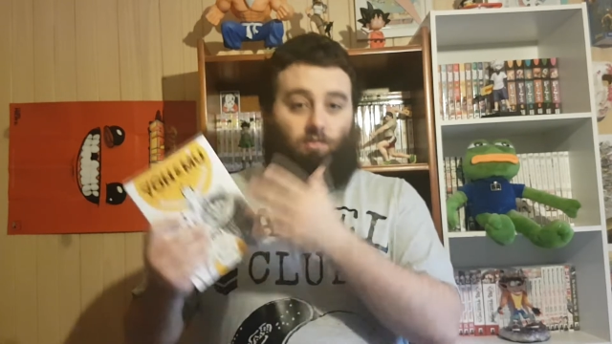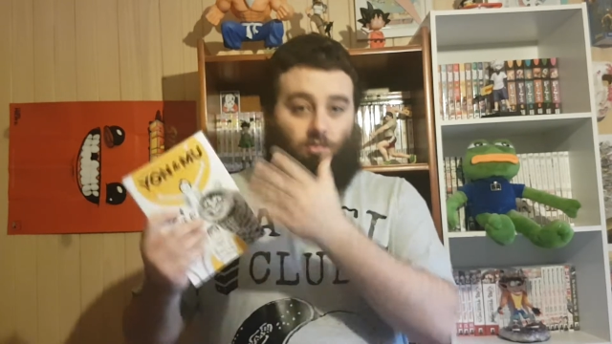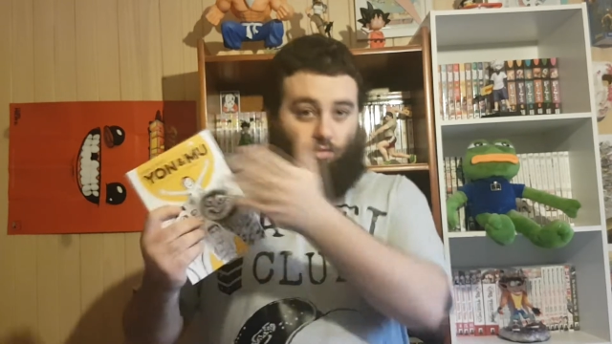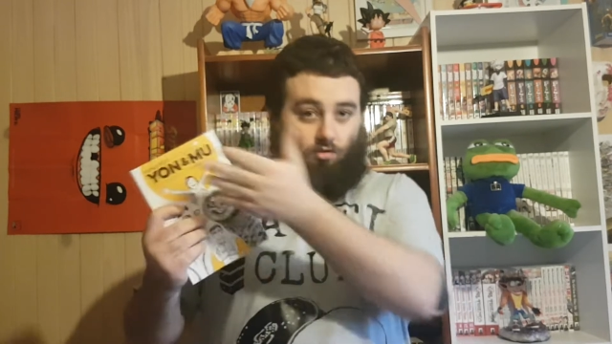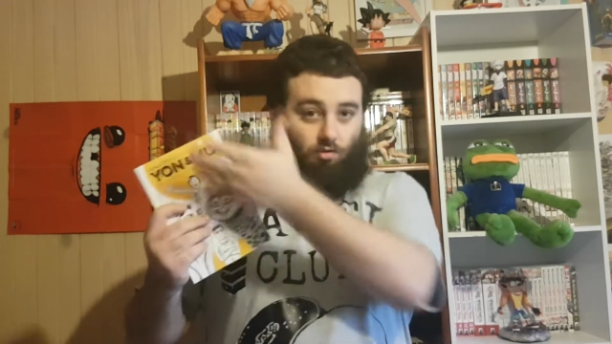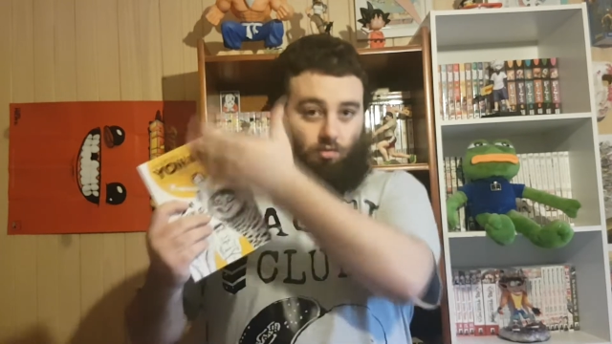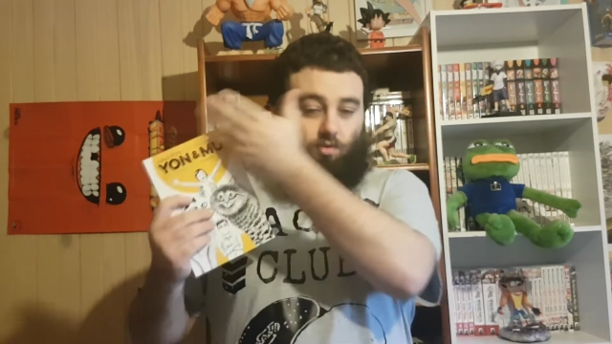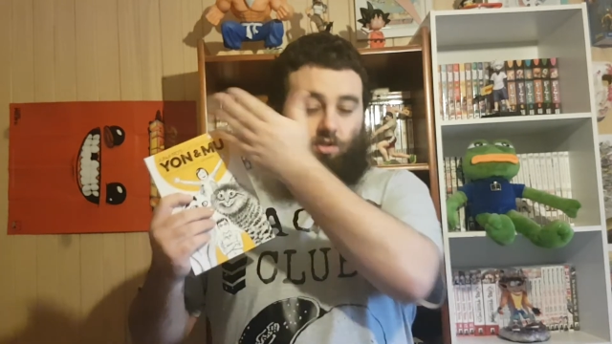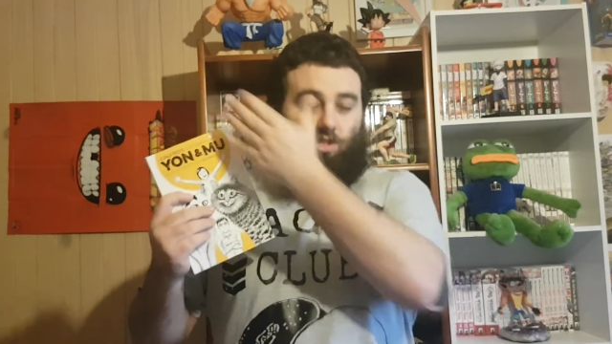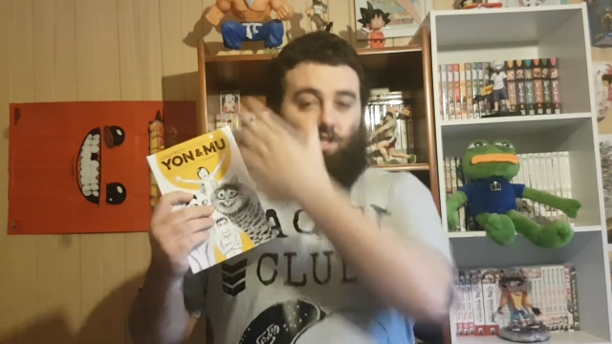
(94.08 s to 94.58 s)

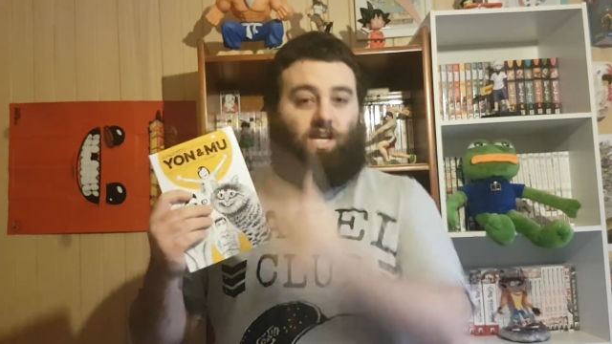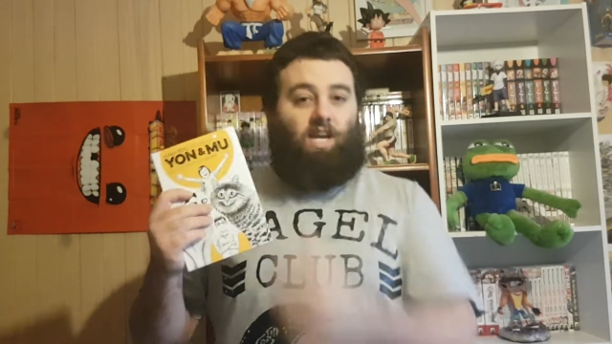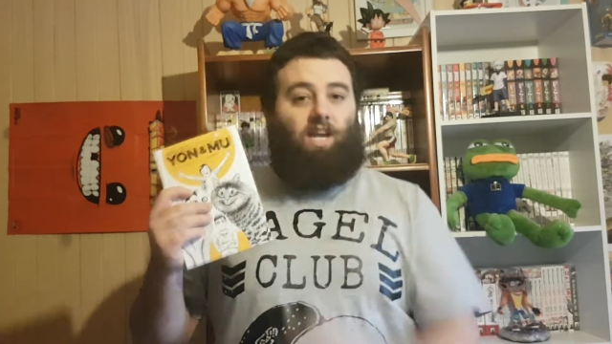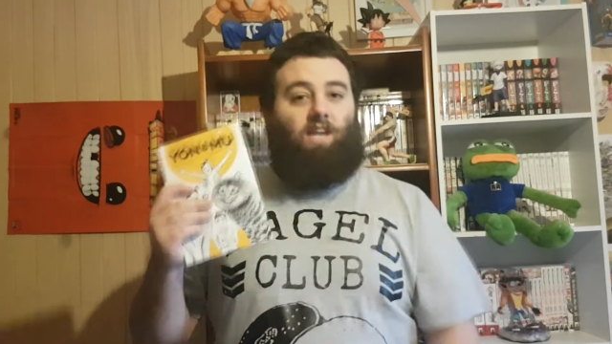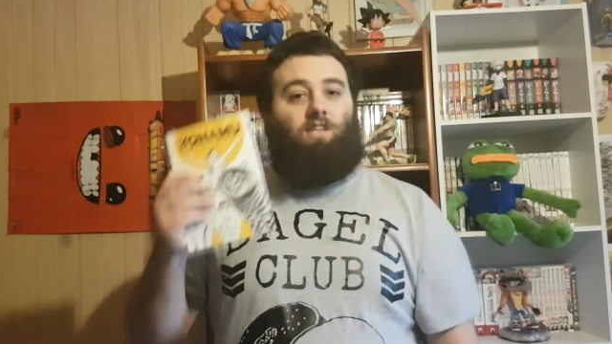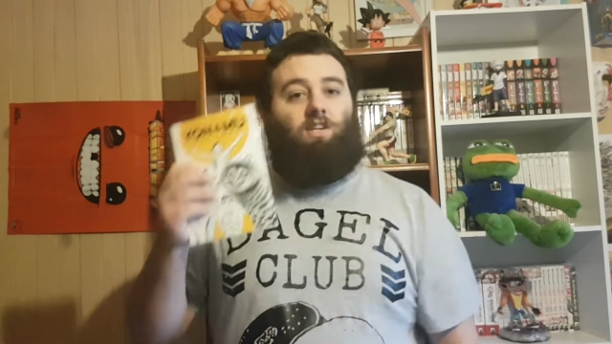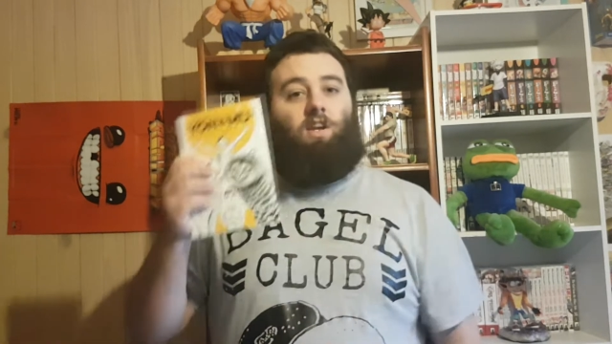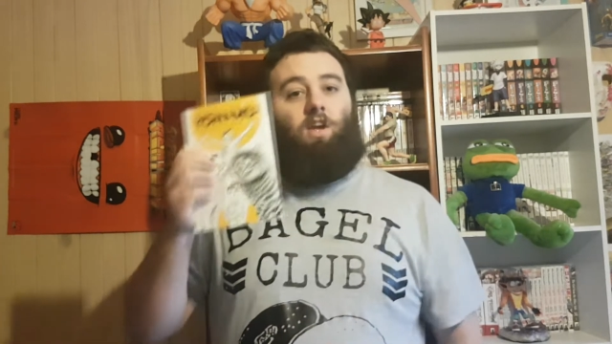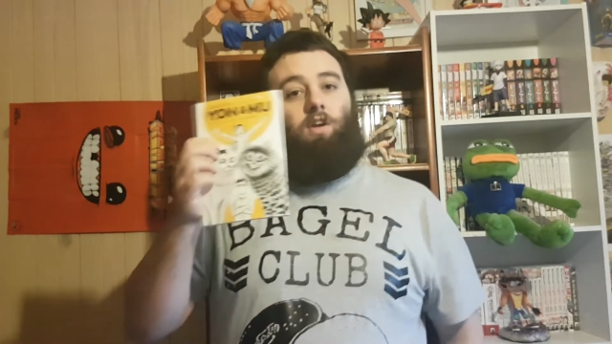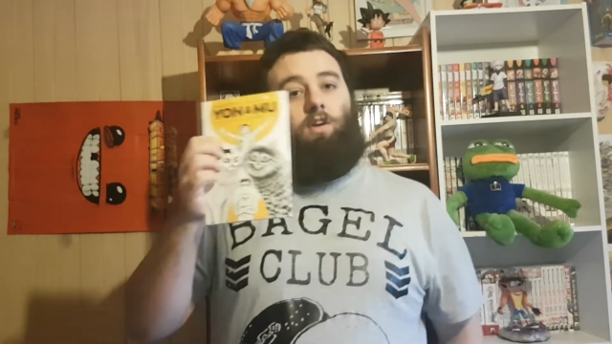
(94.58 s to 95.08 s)
Junji
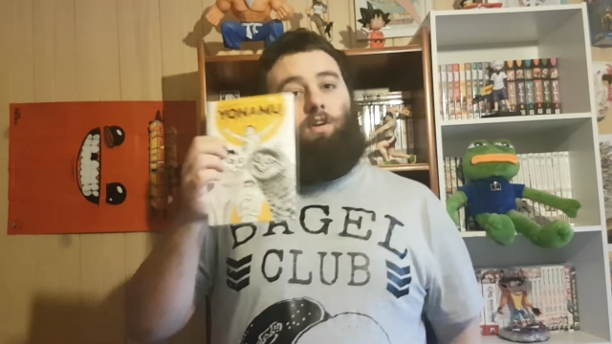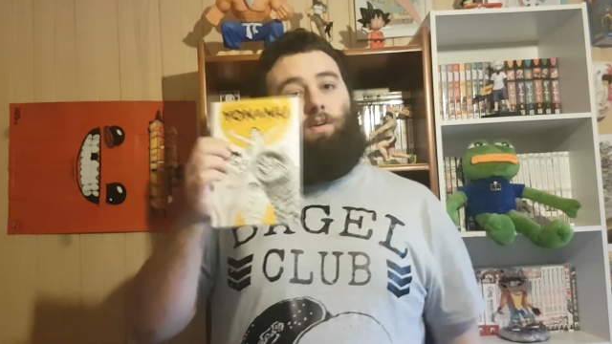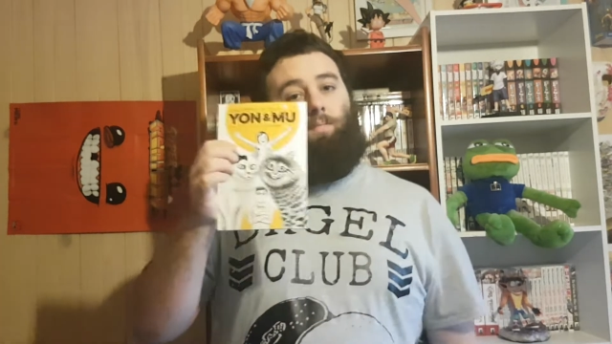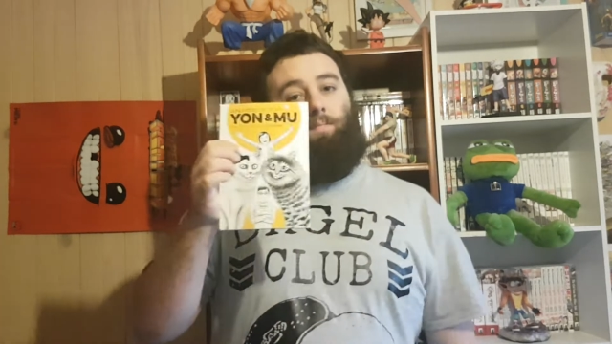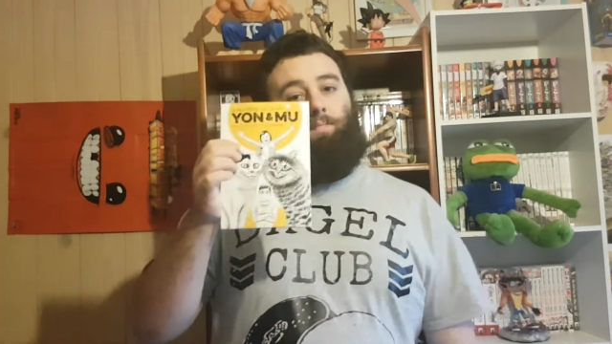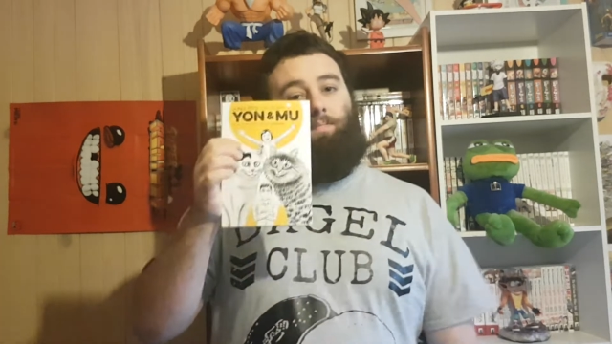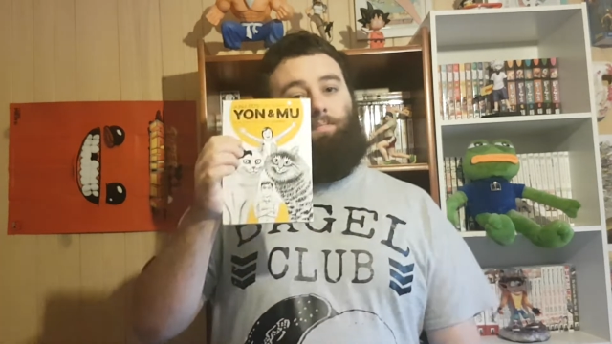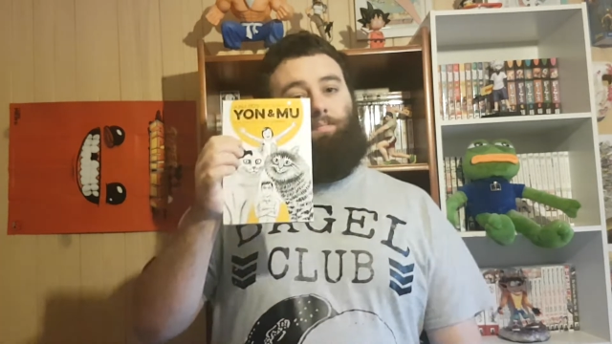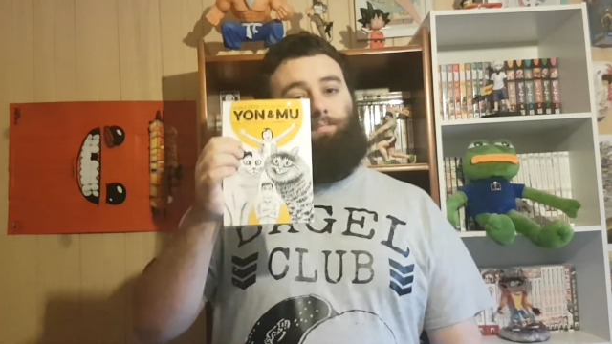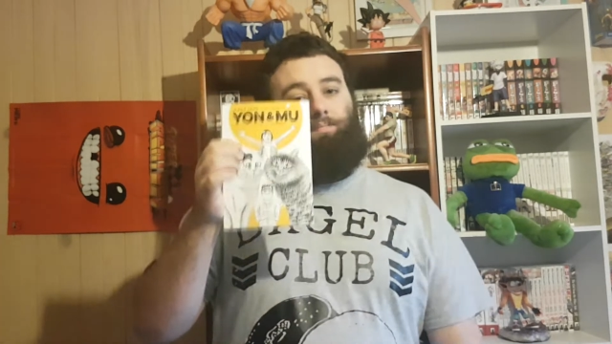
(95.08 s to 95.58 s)
Ito.
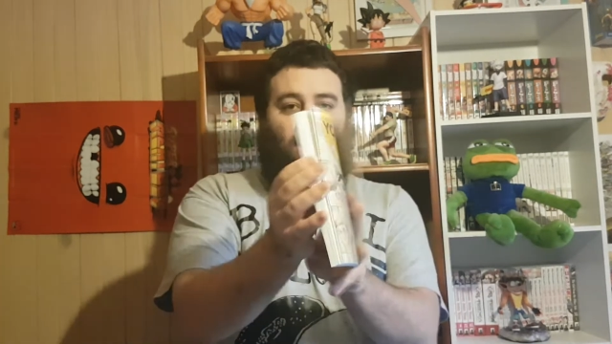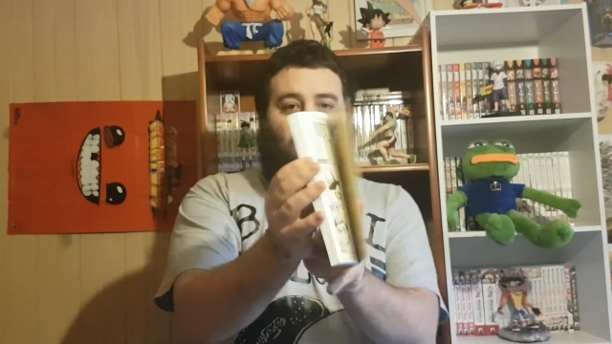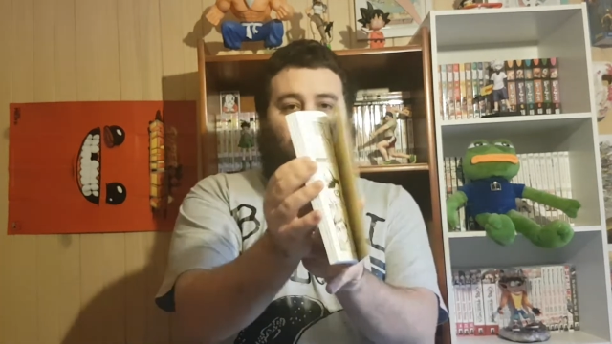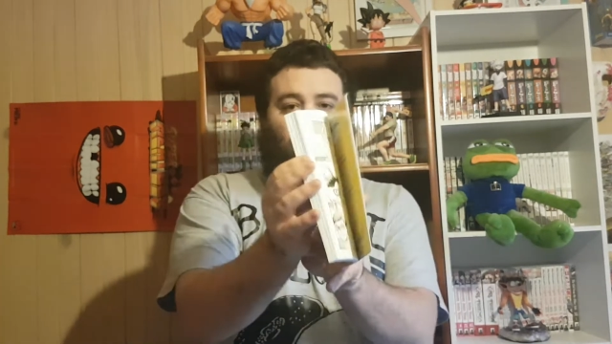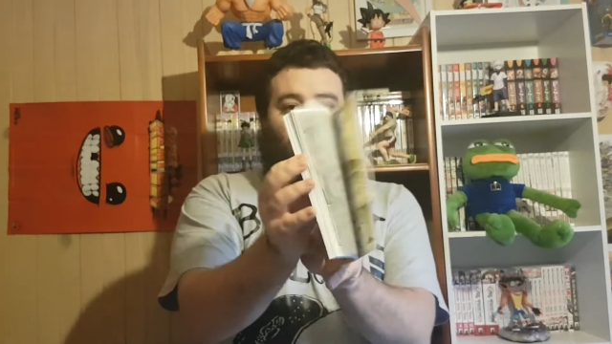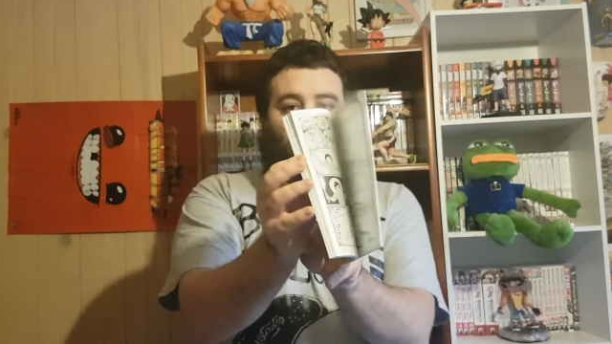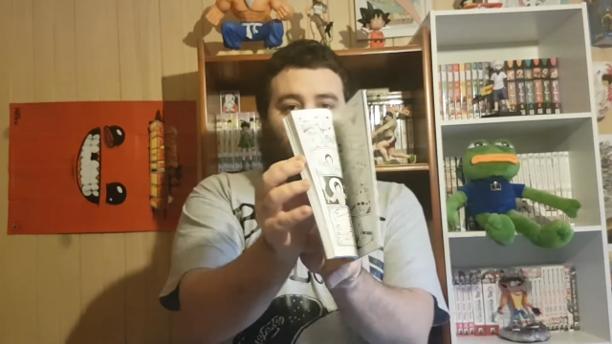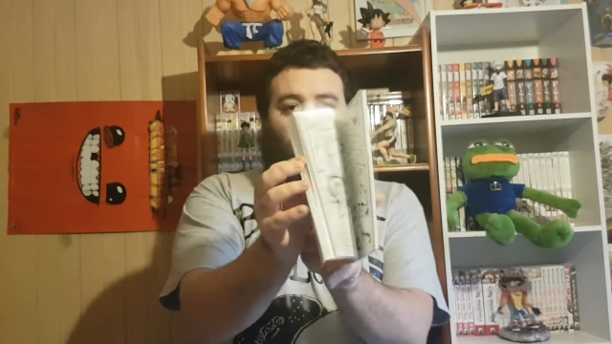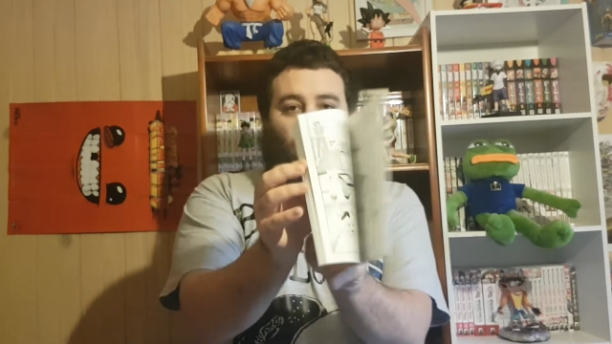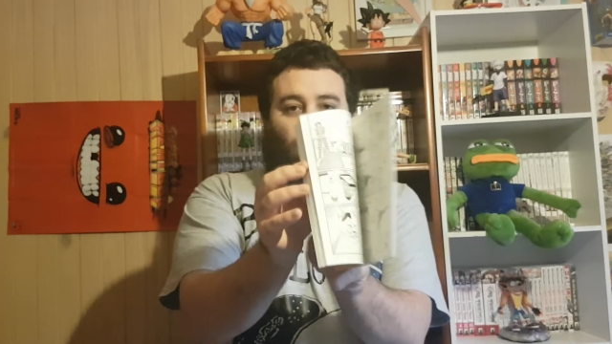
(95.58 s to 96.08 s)
As
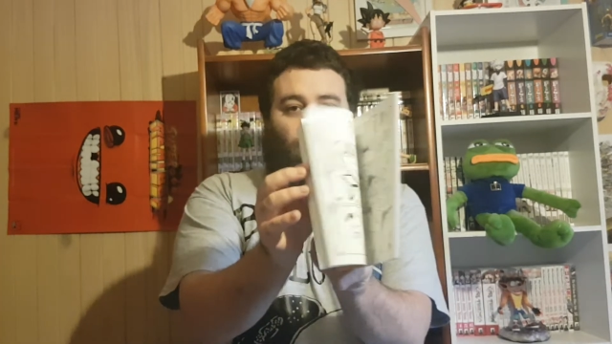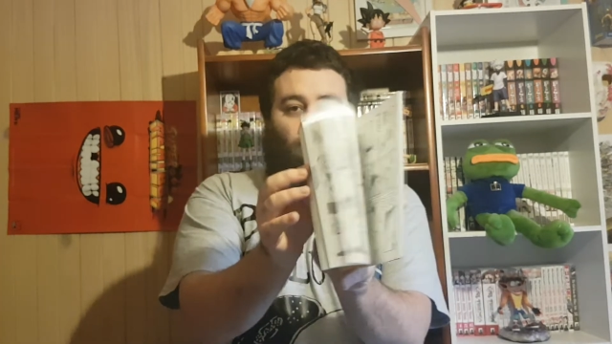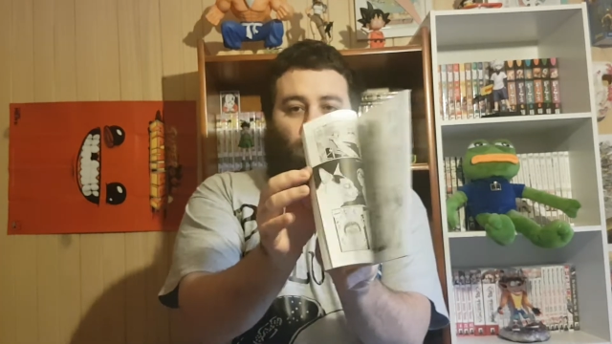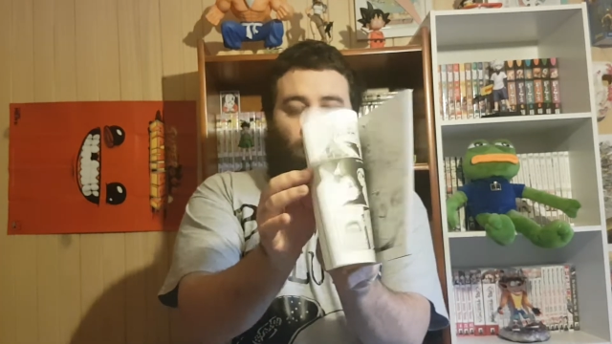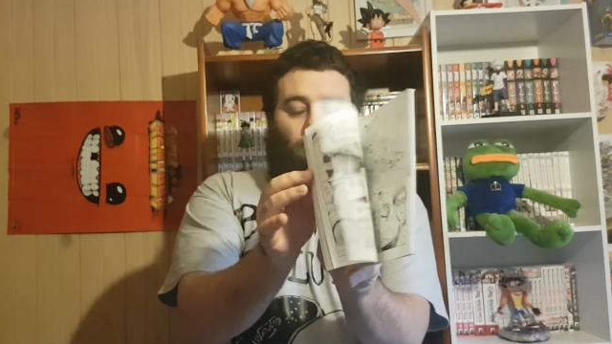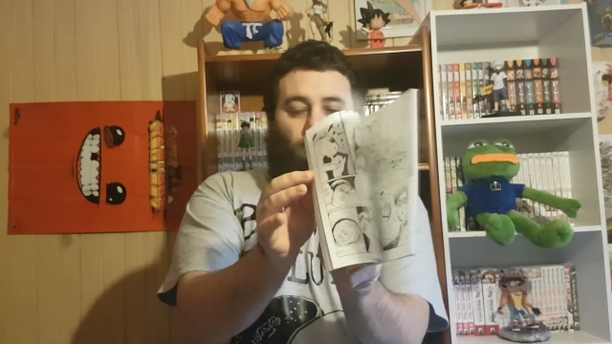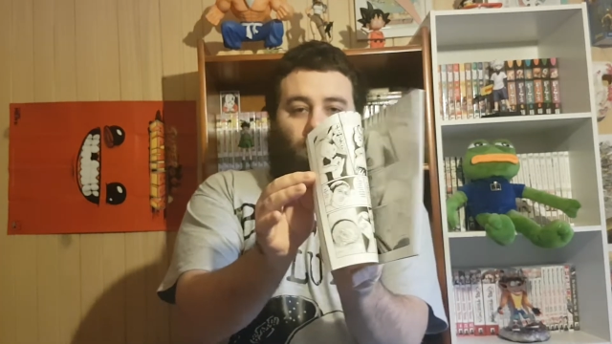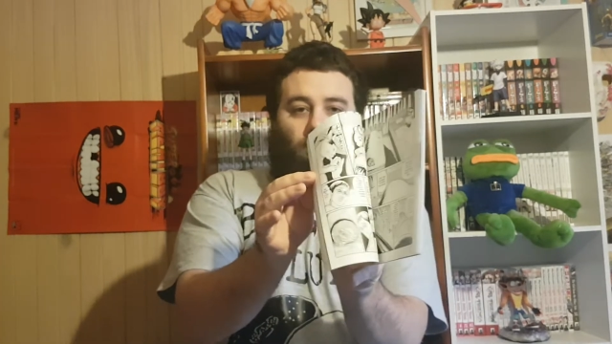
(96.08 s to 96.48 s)
I'm sure